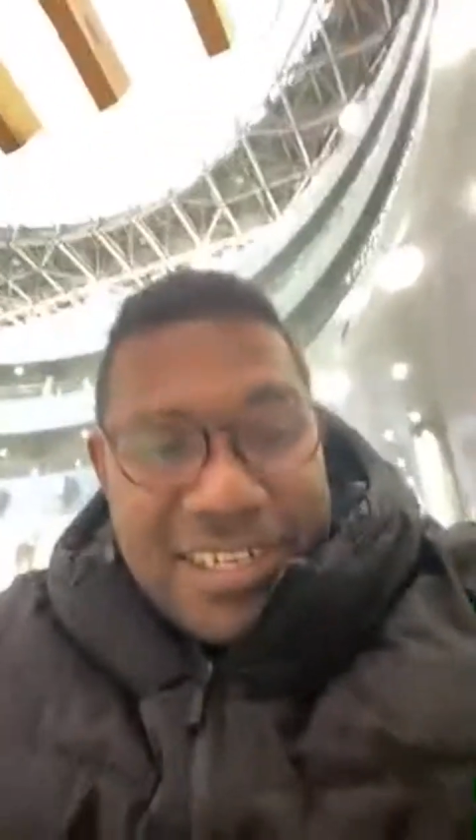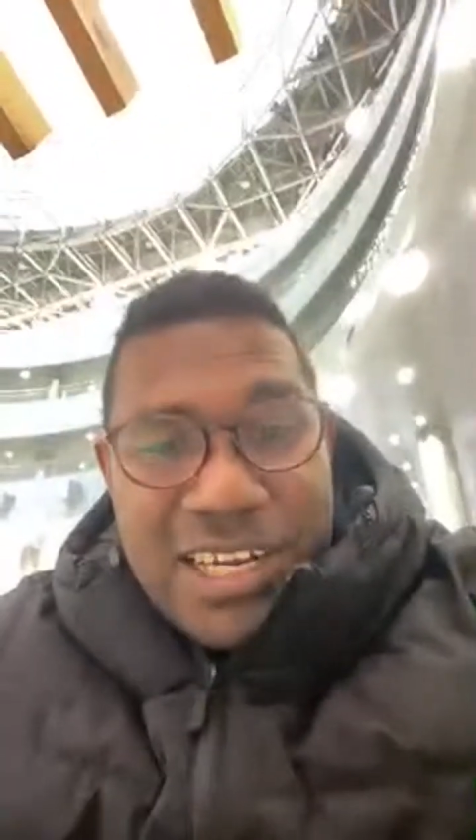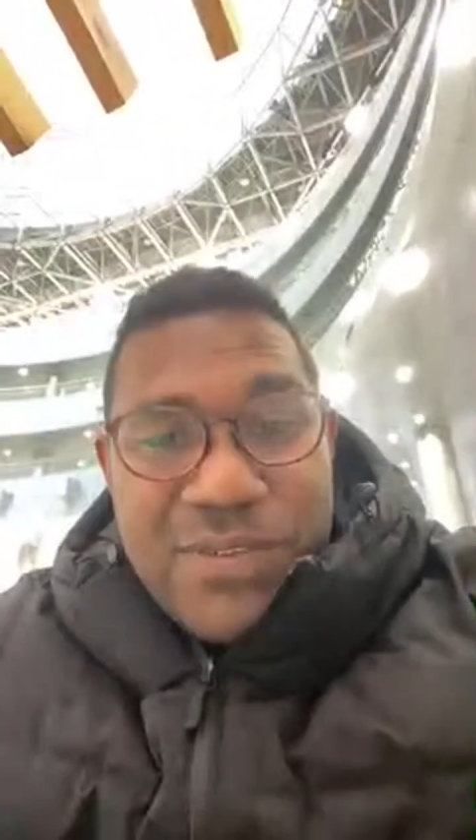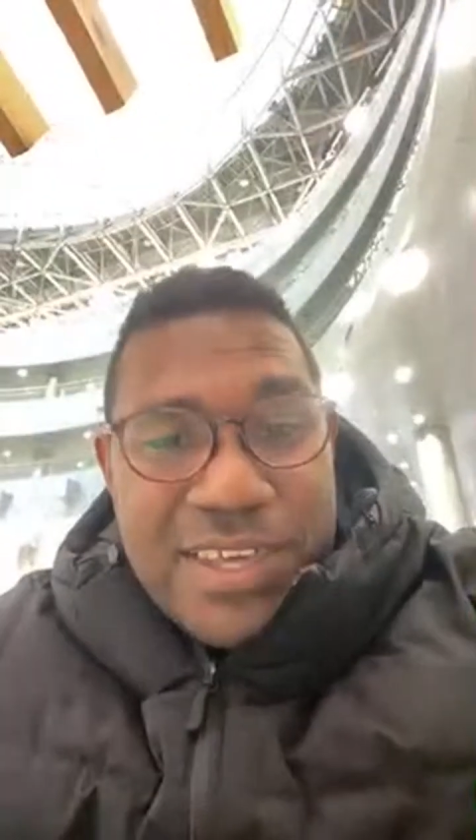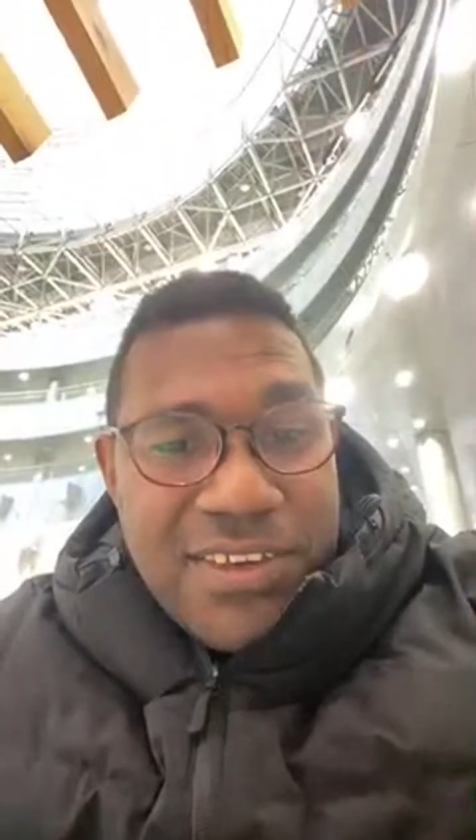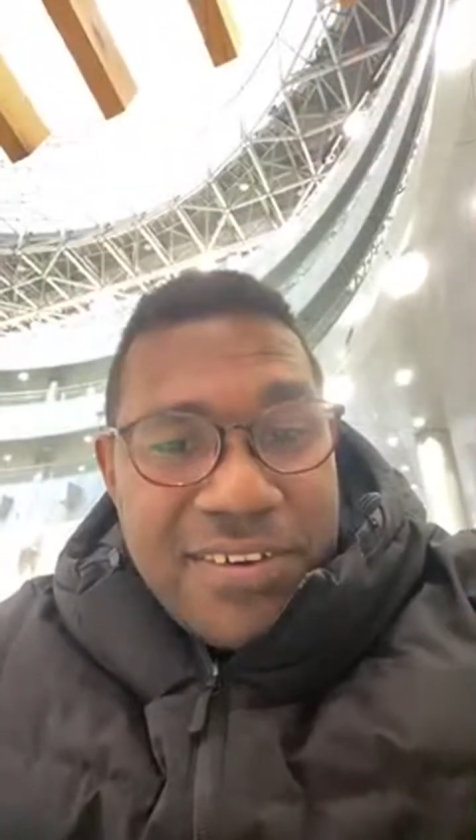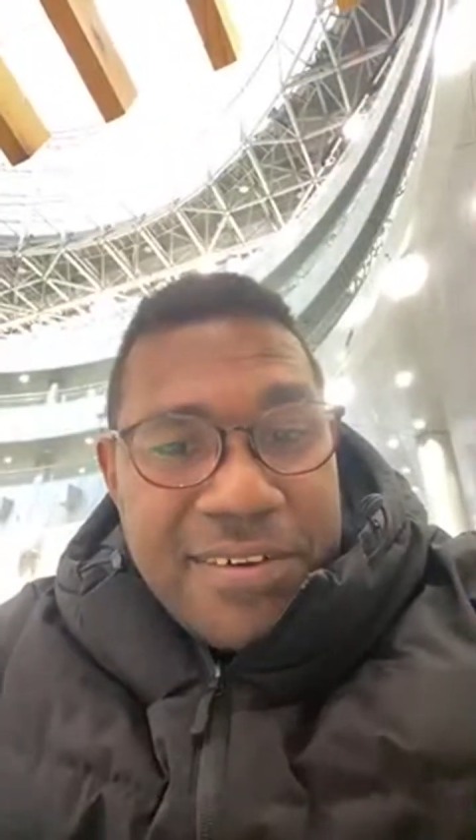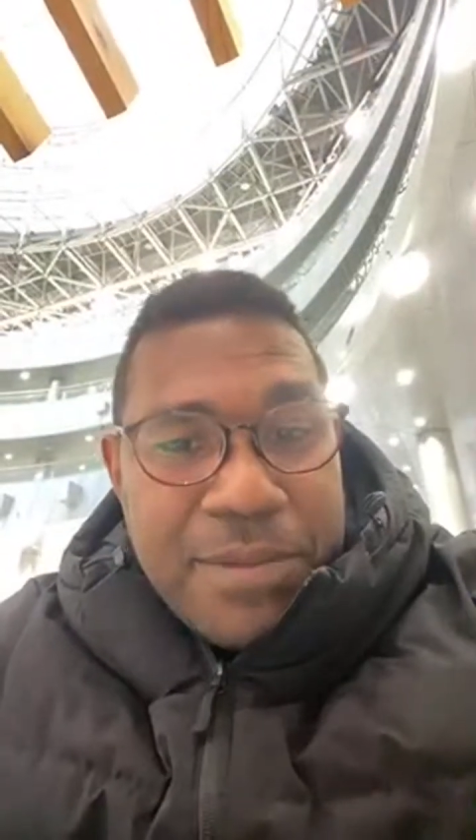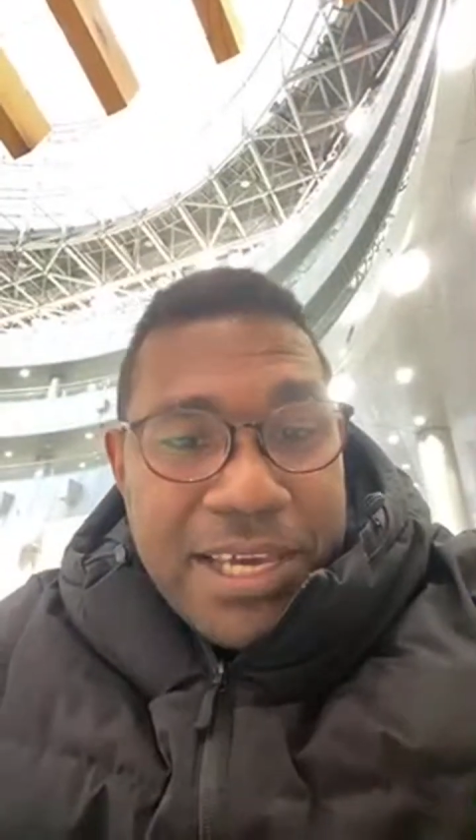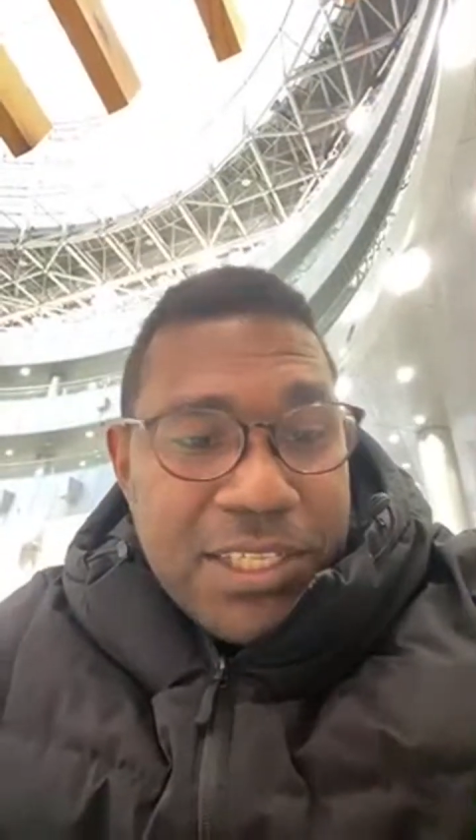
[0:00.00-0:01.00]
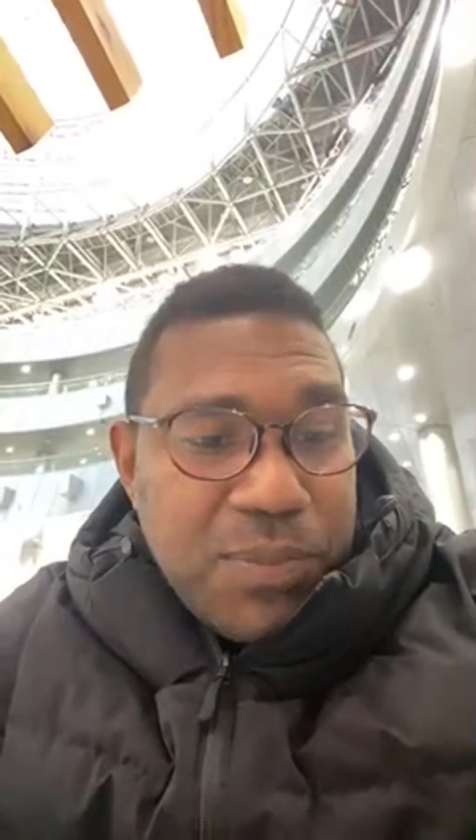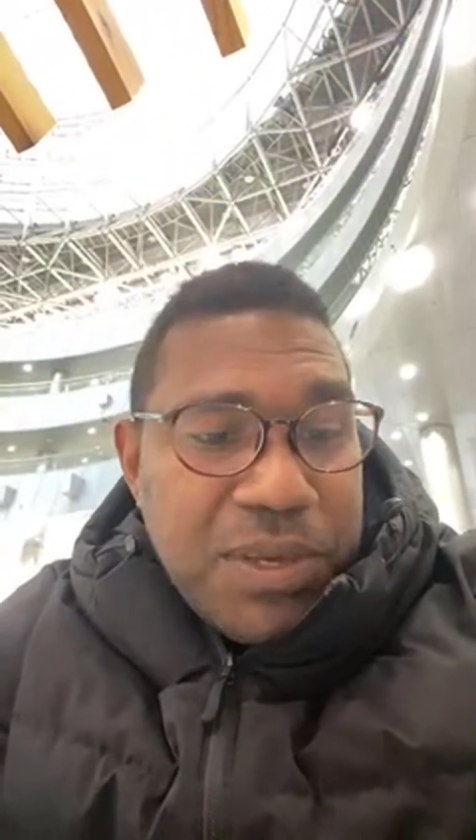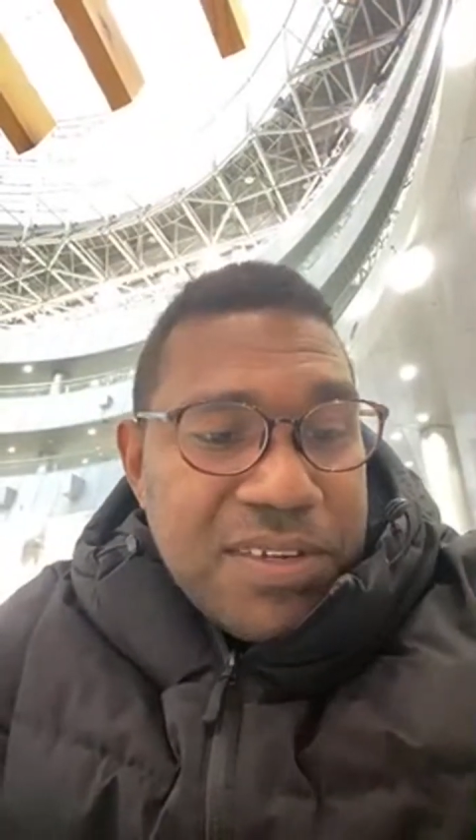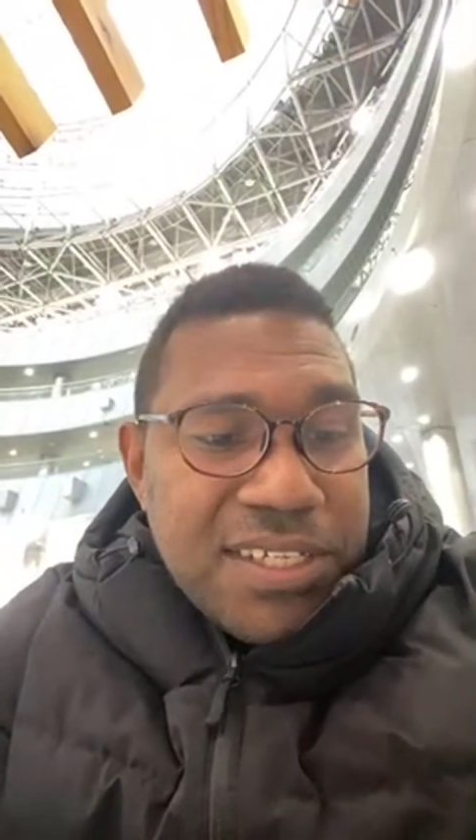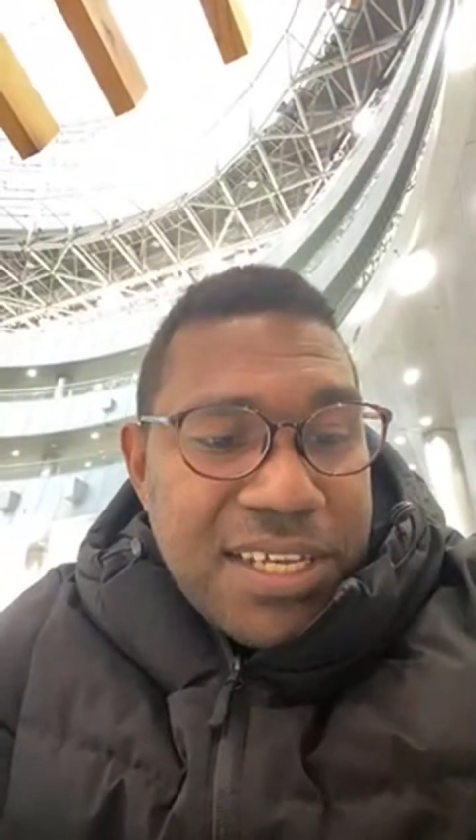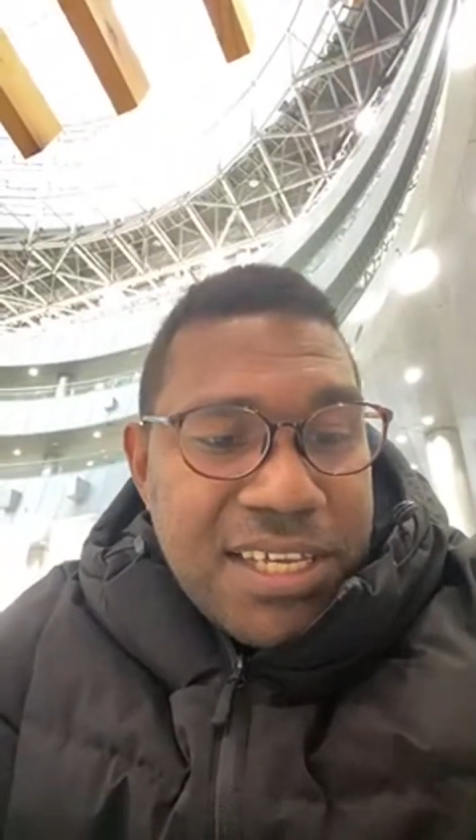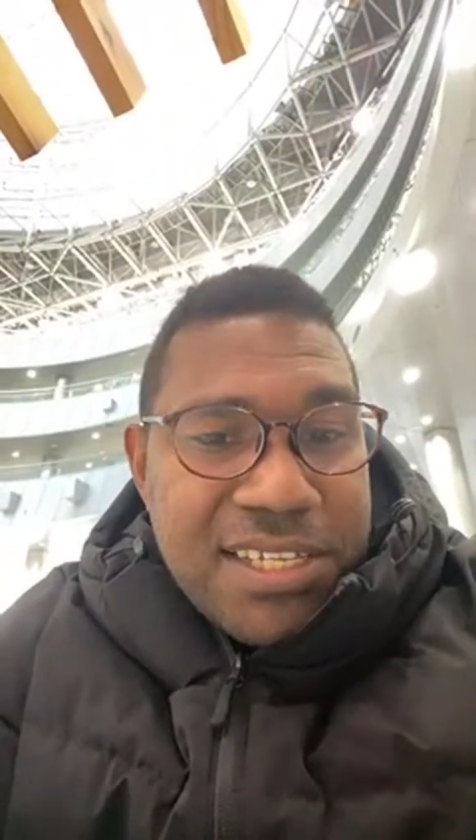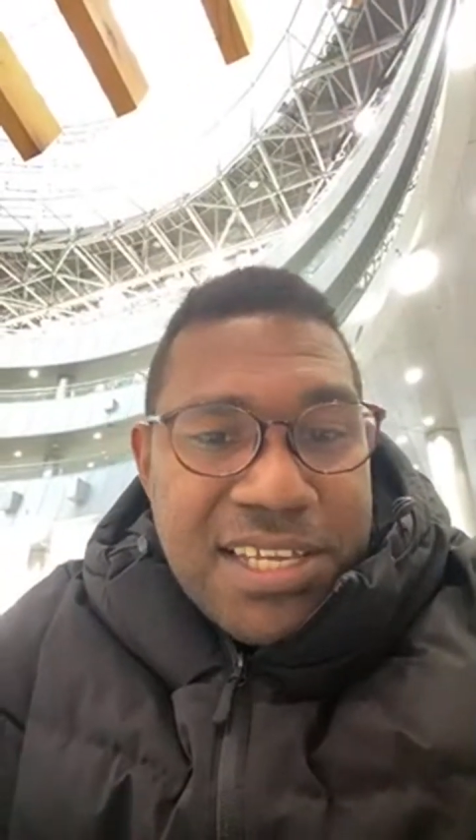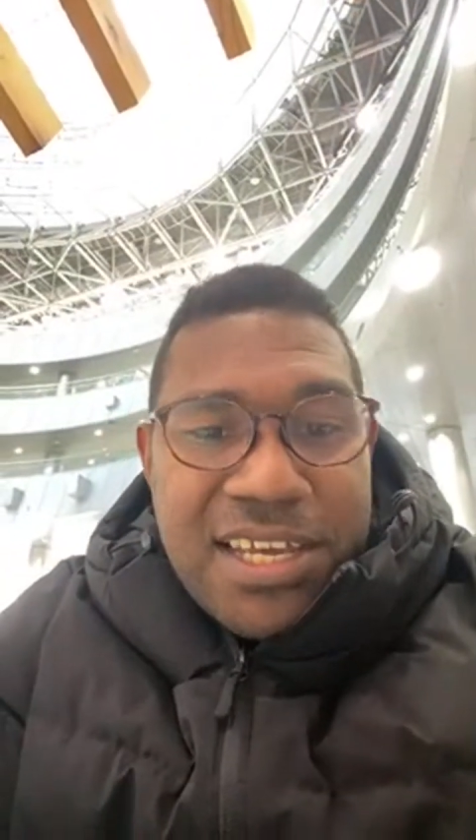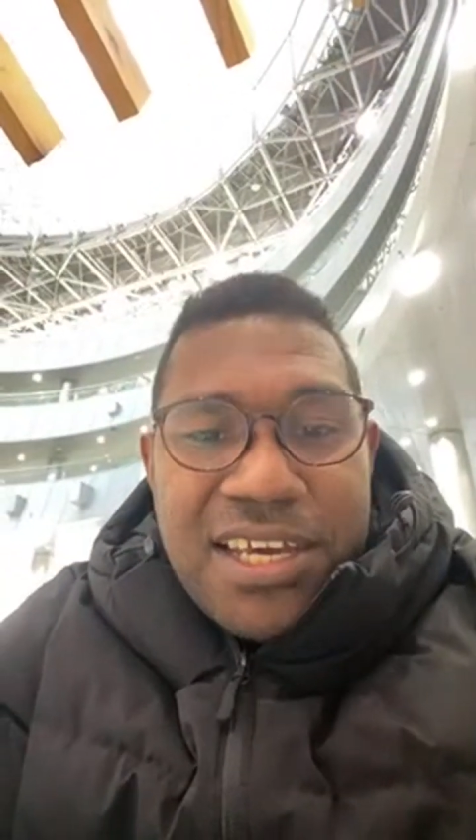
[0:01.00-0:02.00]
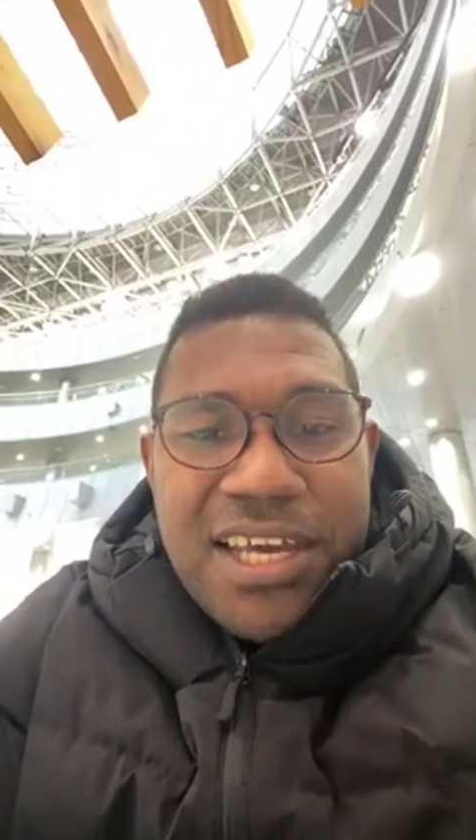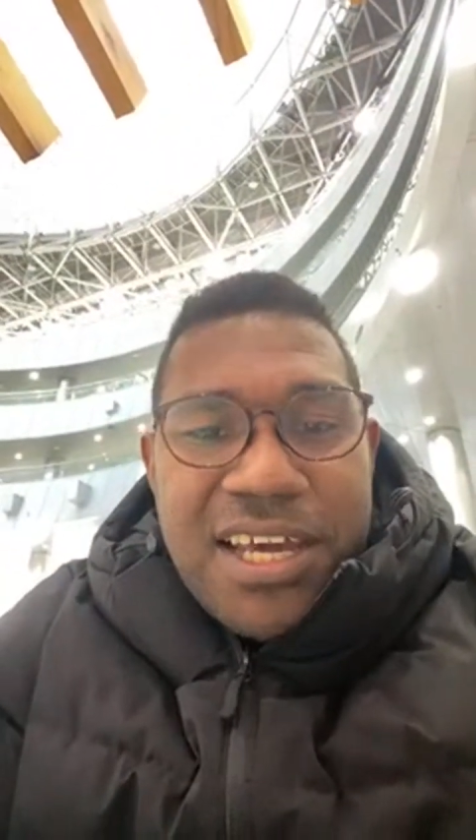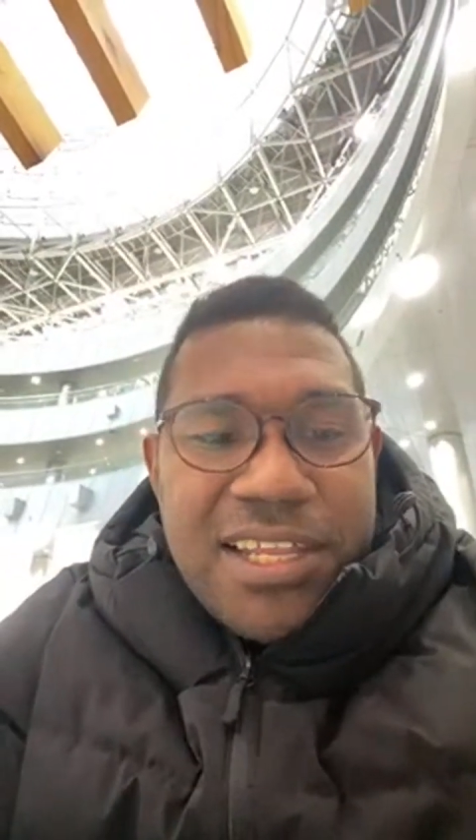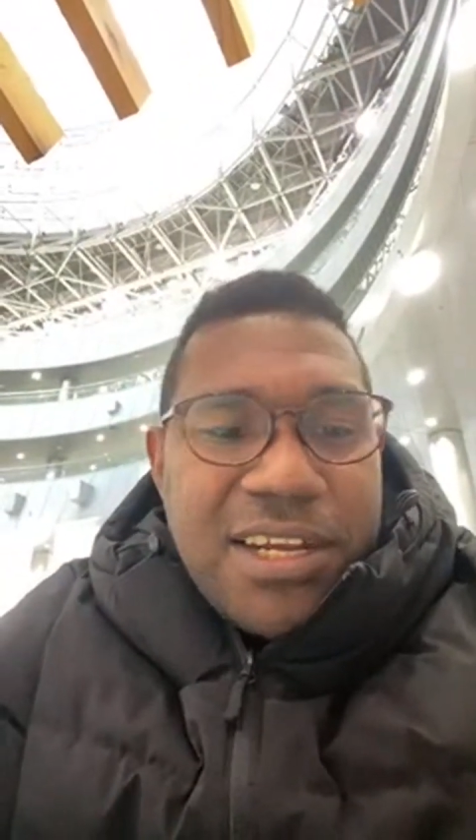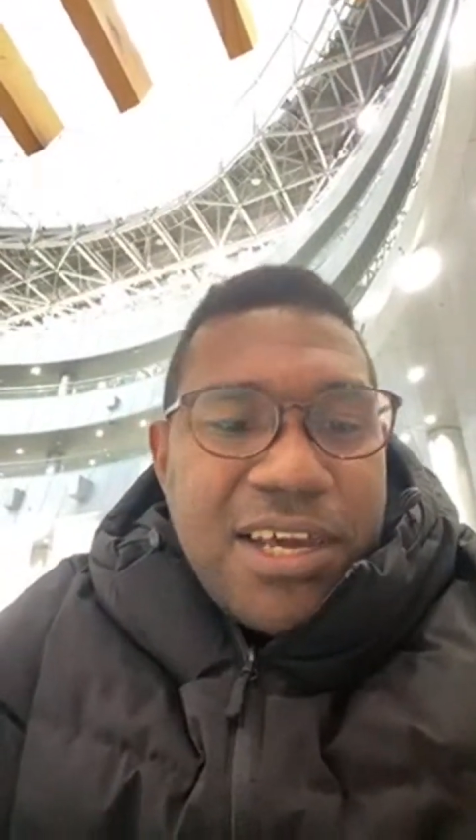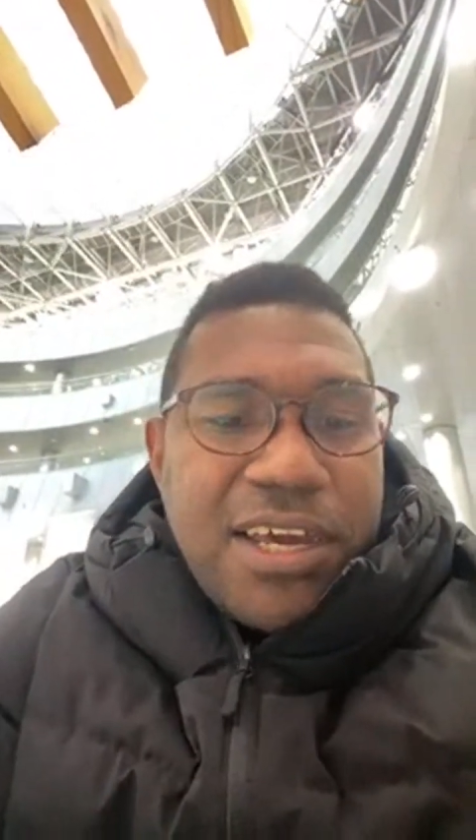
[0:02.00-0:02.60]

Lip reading: living here, my experiences, then